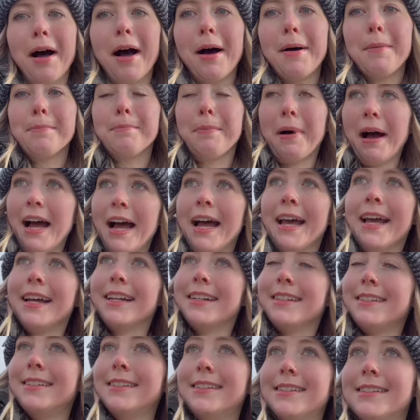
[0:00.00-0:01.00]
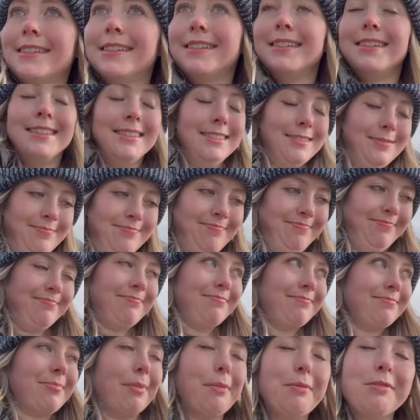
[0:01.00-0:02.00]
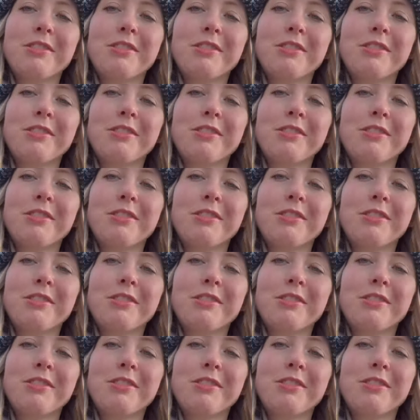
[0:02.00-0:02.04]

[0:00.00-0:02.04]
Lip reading: I'm